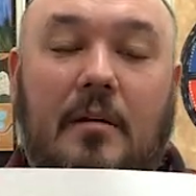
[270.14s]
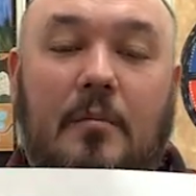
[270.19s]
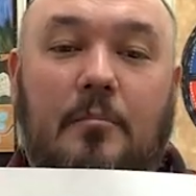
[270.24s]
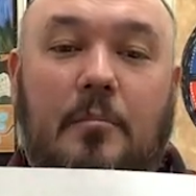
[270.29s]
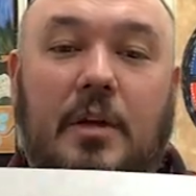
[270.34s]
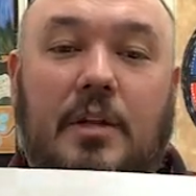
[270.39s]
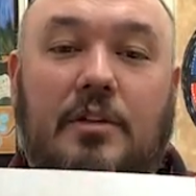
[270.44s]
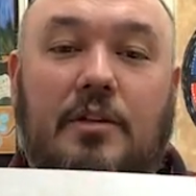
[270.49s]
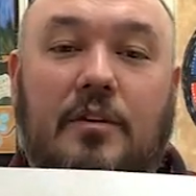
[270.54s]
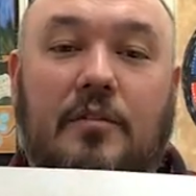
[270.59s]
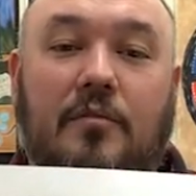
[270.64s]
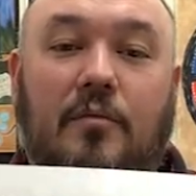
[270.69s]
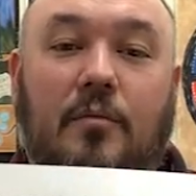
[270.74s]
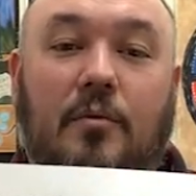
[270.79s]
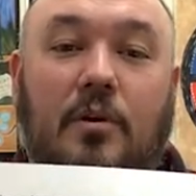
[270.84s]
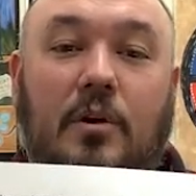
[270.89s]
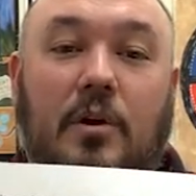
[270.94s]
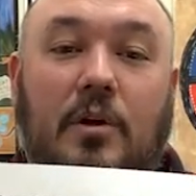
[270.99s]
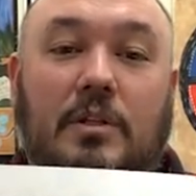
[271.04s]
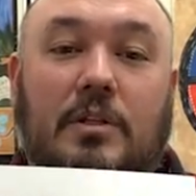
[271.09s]
Michif
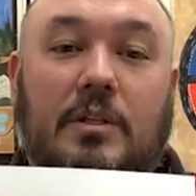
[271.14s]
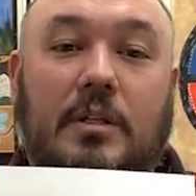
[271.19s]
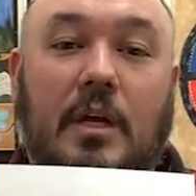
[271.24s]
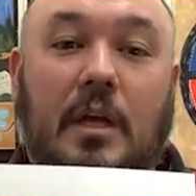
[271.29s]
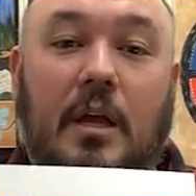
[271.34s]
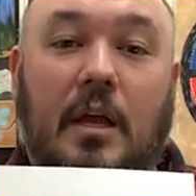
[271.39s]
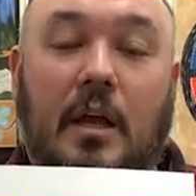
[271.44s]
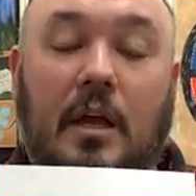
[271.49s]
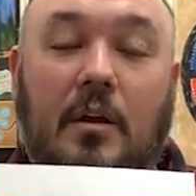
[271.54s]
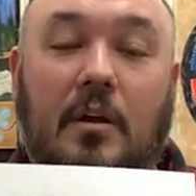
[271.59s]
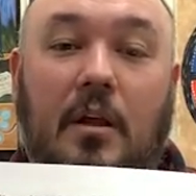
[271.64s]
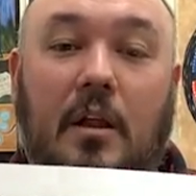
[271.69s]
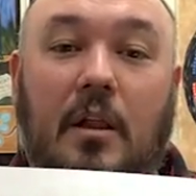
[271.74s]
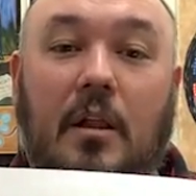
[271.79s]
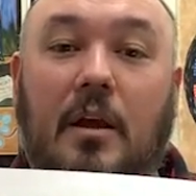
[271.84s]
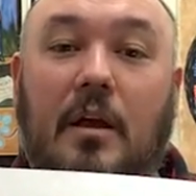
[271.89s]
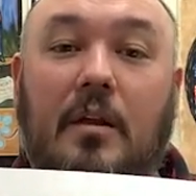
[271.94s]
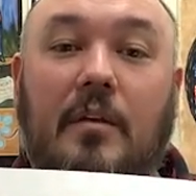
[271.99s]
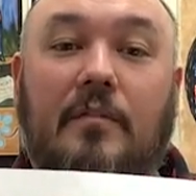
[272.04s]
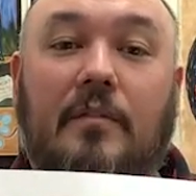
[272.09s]
words. And a
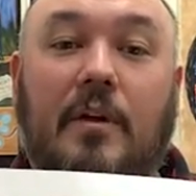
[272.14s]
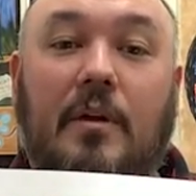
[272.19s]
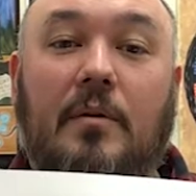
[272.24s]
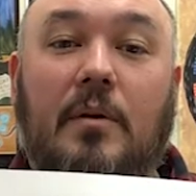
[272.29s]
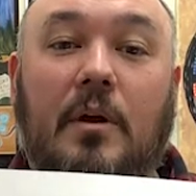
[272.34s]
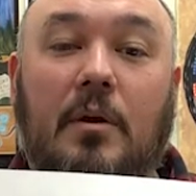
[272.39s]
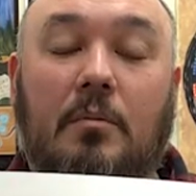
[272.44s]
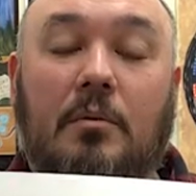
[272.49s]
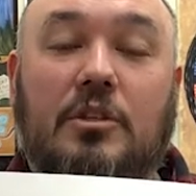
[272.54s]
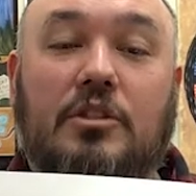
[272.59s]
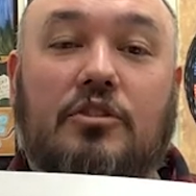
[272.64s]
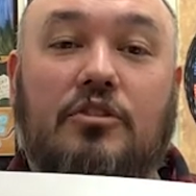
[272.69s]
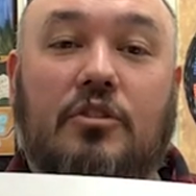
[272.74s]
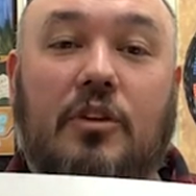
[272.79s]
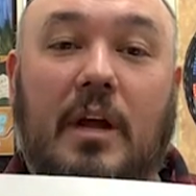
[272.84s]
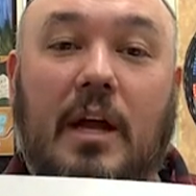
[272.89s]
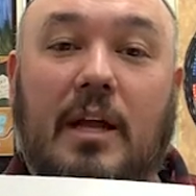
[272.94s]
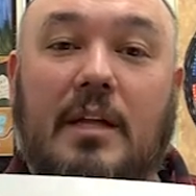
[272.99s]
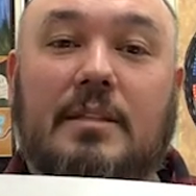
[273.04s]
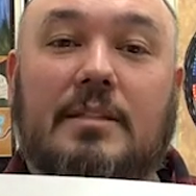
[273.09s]
lot of it was
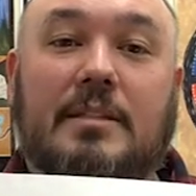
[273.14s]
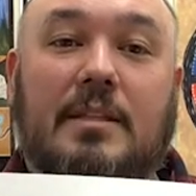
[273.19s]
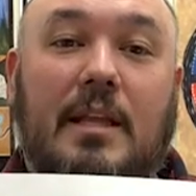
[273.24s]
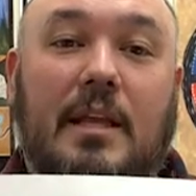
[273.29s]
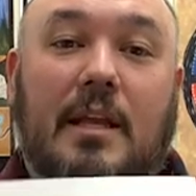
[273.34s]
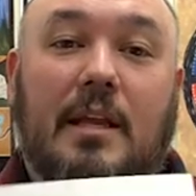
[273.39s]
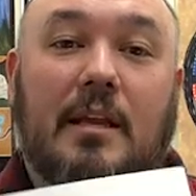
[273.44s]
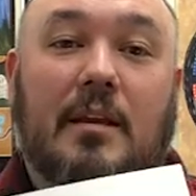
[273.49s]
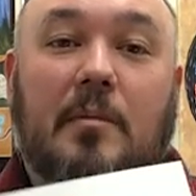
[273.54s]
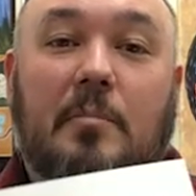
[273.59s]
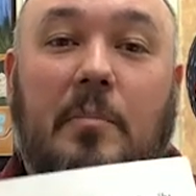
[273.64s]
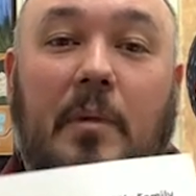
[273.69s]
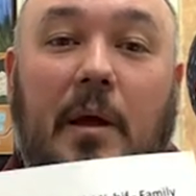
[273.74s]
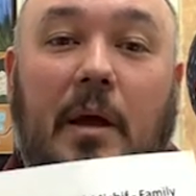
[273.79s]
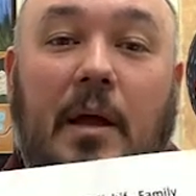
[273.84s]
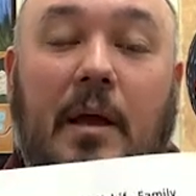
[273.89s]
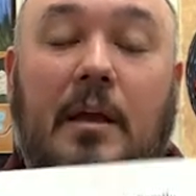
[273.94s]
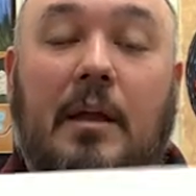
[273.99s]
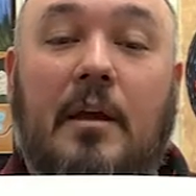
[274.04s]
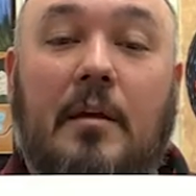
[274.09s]
translated
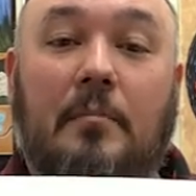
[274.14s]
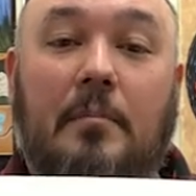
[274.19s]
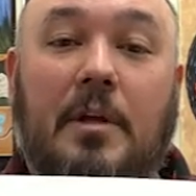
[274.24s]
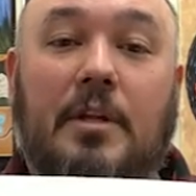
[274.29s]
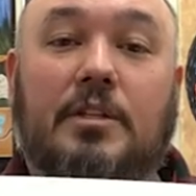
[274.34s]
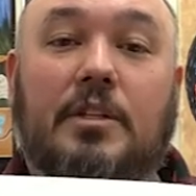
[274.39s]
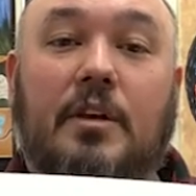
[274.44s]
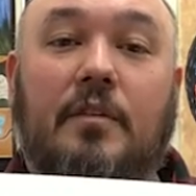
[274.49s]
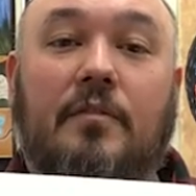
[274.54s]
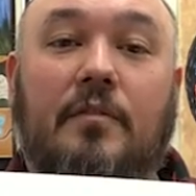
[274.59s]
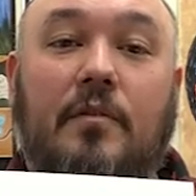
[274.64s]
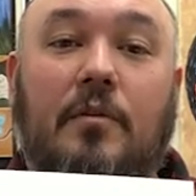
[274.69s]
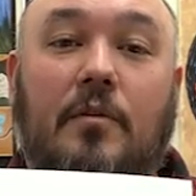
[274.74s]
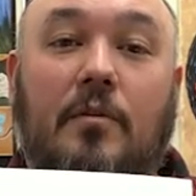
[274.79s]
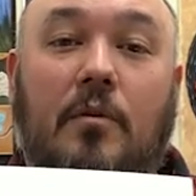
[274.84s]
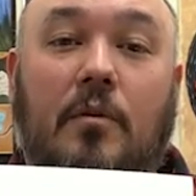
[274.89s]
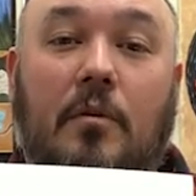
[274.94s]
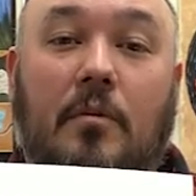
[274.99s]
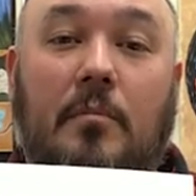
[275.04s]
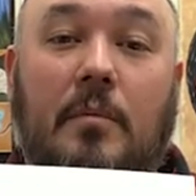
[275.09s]
by Michif
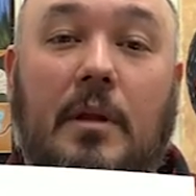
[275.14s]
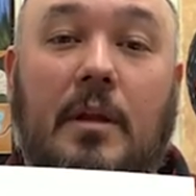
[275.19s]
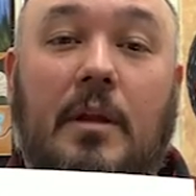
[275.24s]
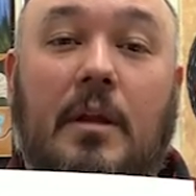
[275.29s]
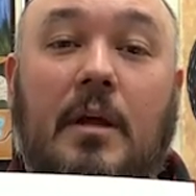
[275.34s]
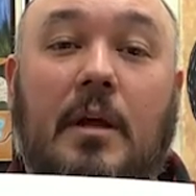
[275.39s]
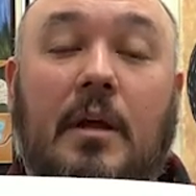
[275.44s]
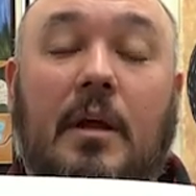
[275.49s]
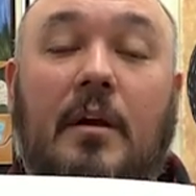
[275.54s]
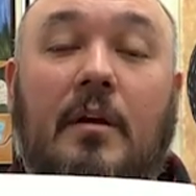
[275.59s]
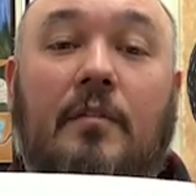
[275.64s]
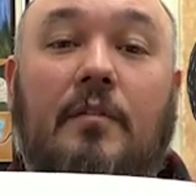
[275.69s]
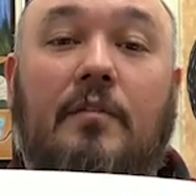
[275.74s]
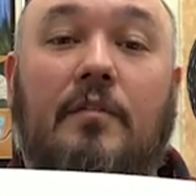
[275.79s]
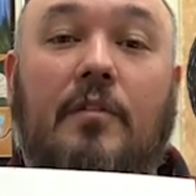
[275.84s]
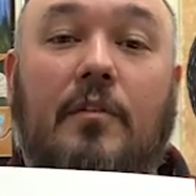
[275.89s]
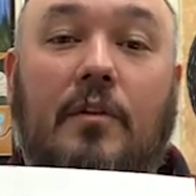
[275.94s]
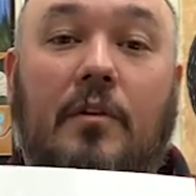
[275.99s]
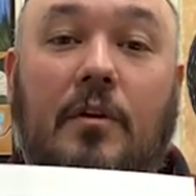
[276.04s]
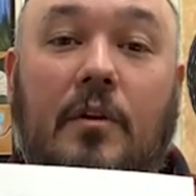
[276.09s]
Norman
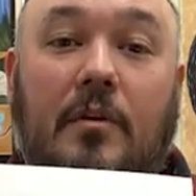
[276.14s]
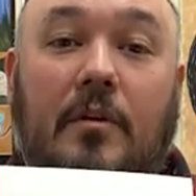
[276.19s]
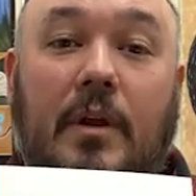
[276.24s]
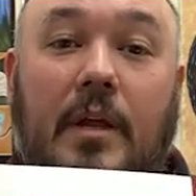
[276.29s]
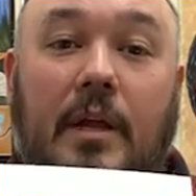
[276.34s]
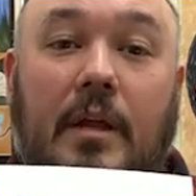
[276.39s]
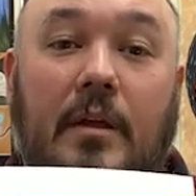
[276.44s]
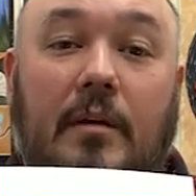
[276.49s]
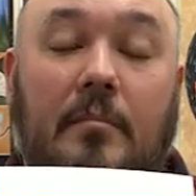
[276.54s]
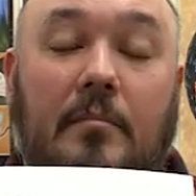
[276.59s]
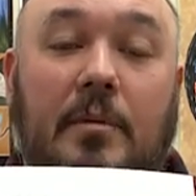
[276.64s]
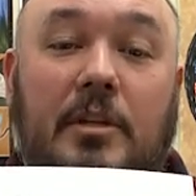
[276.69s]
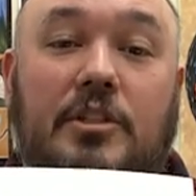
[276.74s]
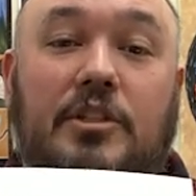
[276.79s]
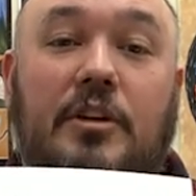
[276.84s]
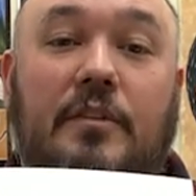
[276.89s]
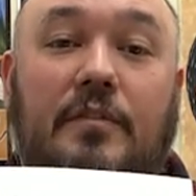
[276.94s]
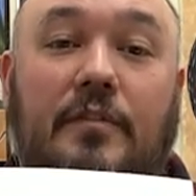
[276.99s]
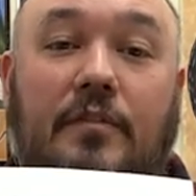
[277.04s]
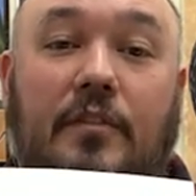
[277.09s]
Fleury.
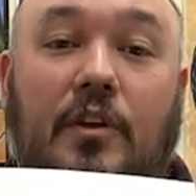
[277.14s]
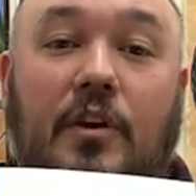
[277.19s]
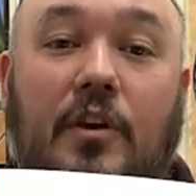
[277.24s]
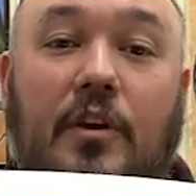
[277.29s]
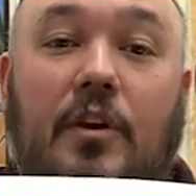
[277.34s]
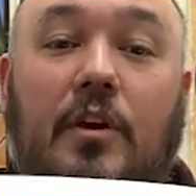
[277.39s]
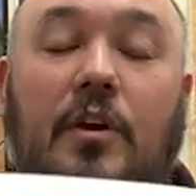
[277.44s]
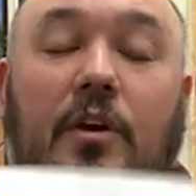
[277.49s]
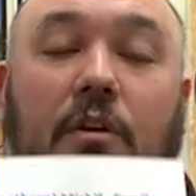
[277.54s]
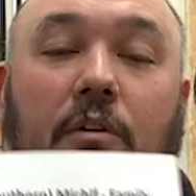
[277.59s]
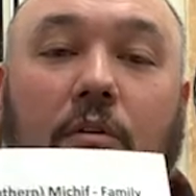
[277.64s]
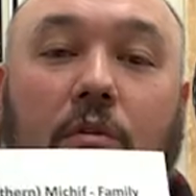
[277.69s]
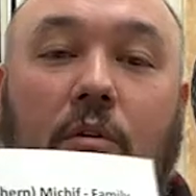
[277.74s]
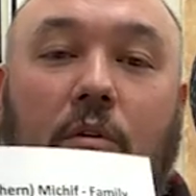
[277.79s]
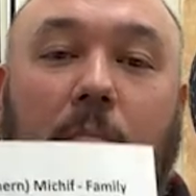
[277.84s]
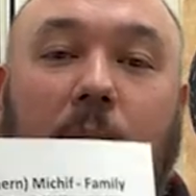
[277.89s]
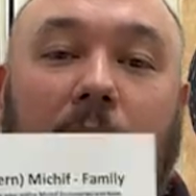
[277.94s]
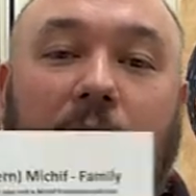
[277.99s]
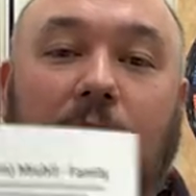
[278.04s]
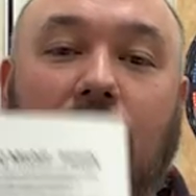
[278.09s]
Michif Vieux
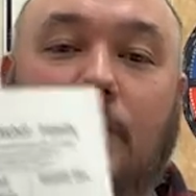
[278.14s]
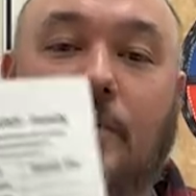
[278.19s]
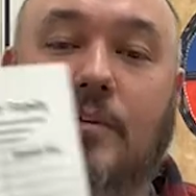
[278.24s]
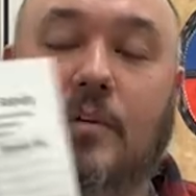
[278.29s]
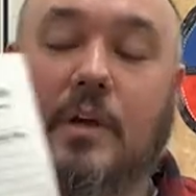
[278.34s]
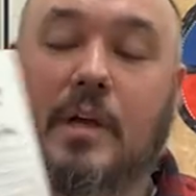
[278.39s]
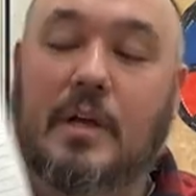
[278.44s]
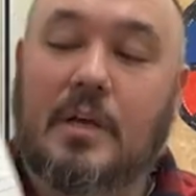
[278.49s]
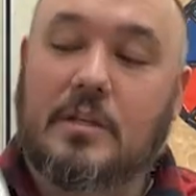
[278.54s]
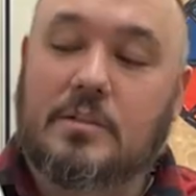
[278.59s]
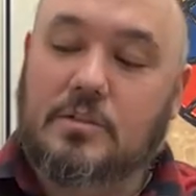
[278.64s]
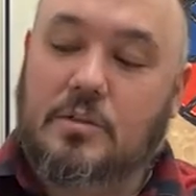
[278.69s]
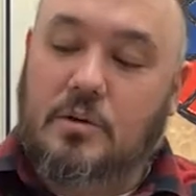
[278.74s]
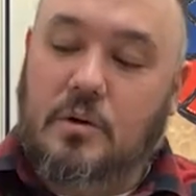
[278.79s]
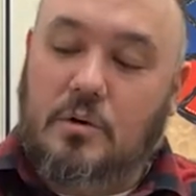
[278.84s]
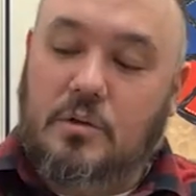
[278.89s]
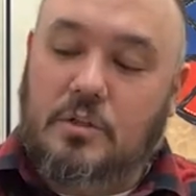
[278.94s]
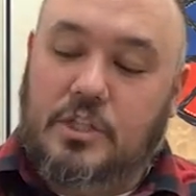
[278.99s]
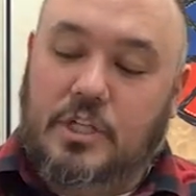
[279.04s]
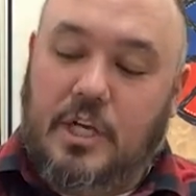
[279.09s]
Norman Fleury. So
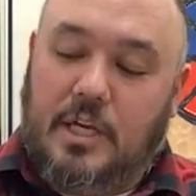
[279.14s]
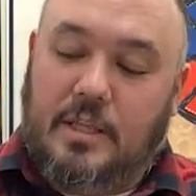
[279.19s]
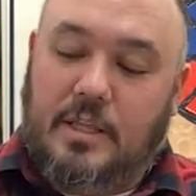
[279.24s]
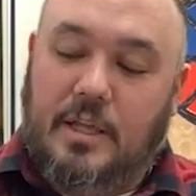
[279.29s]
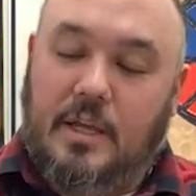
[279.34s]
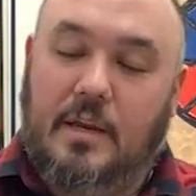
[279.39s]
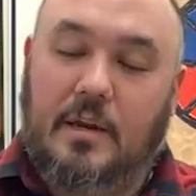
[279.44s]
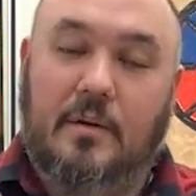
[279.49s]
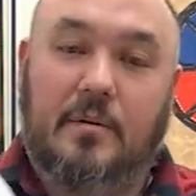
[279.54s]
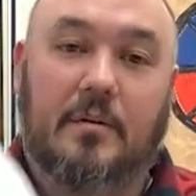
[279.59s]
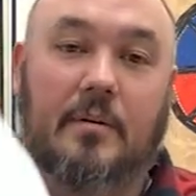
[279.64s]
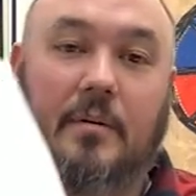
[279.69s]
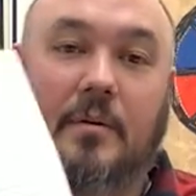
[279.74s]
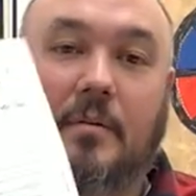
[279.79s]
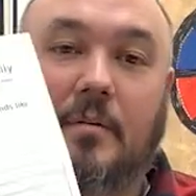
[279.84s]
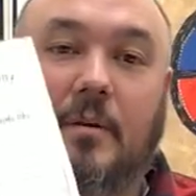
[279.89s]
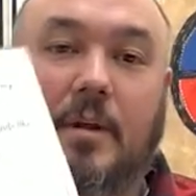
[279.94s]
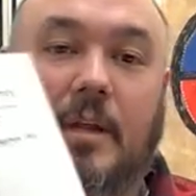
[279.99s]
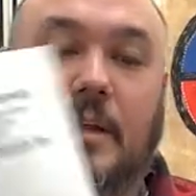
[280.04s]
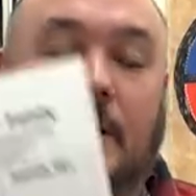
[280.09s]
go check that out, all
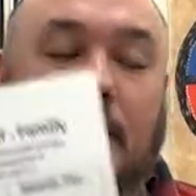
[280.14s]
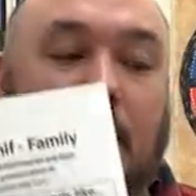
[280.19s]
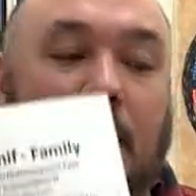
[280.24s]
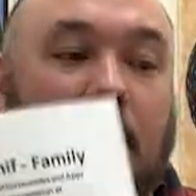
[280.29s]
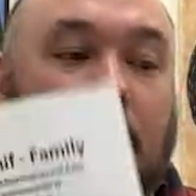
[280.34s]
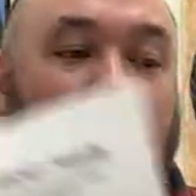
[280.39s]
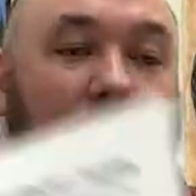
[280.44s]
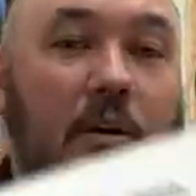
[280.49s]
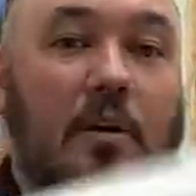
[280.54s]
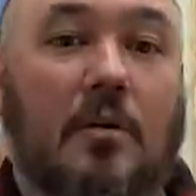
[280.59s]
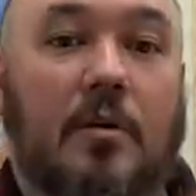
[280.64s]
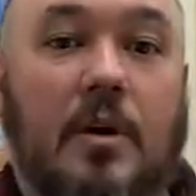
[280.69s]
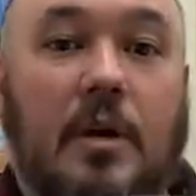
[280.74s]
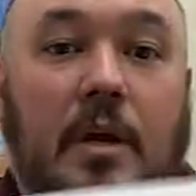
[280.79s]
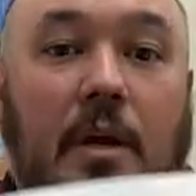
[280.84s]
right? So